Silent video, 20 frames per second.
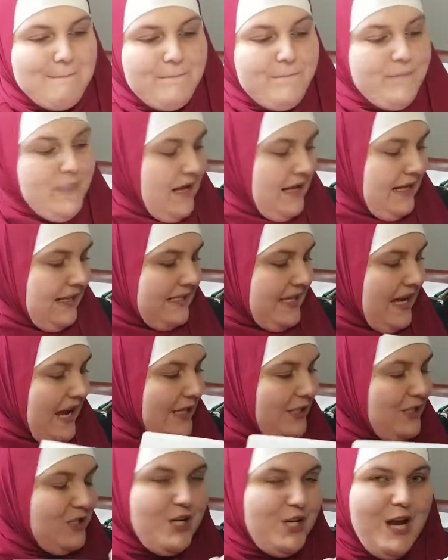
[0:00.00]
But I
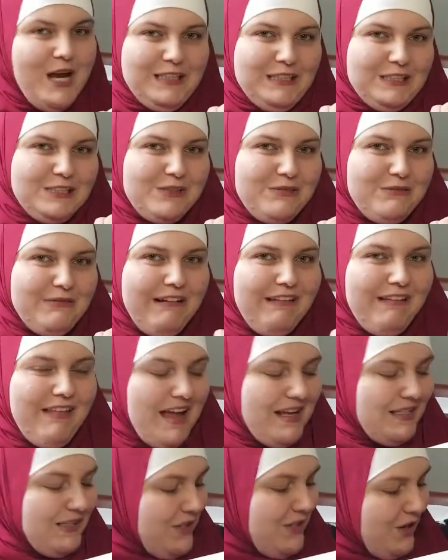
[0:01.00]
just
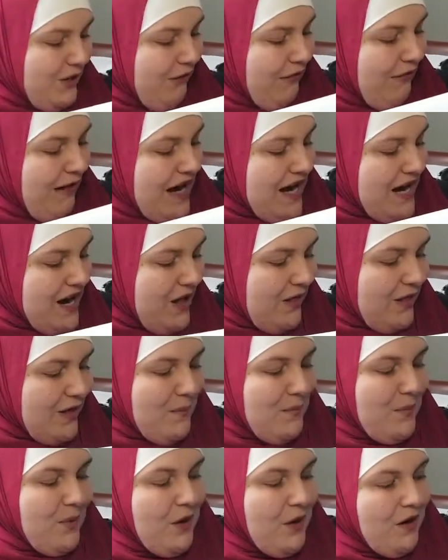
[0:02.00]
realized the gray color
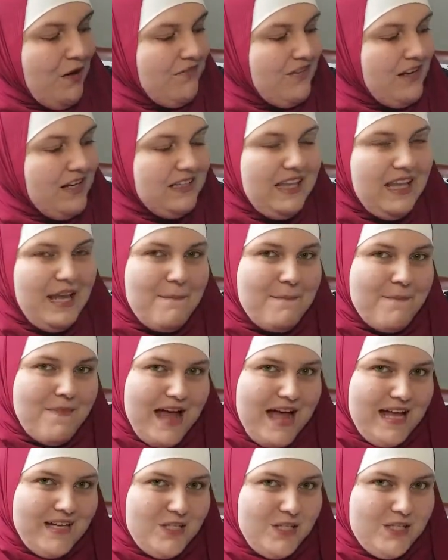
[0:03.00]
perfectly
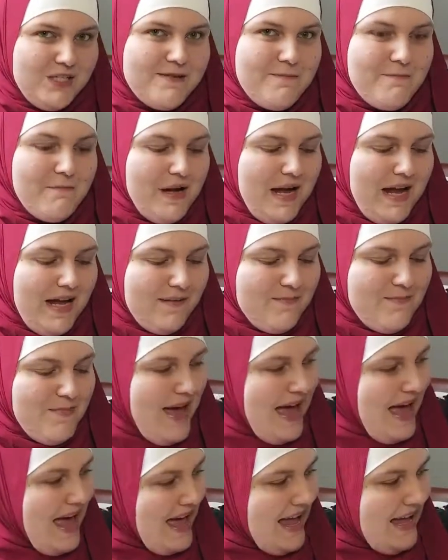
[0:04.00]
matches my
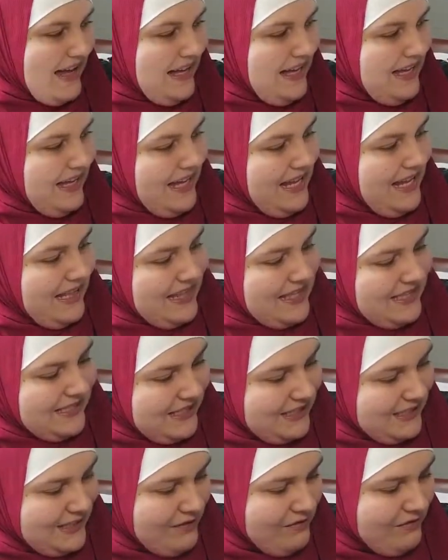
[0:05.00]
bag. This
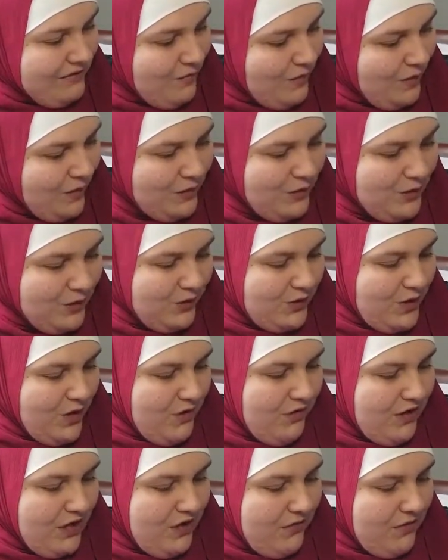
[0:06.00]
is going to be so
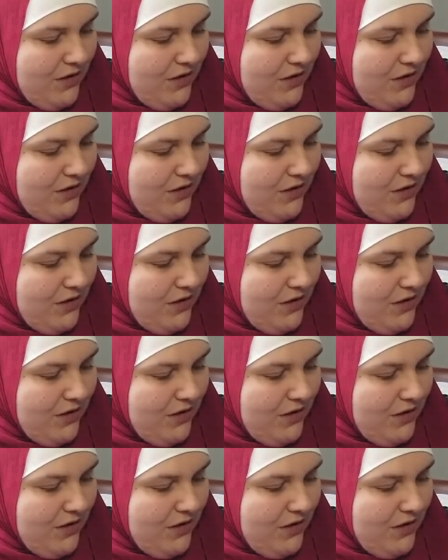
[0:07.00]
cute.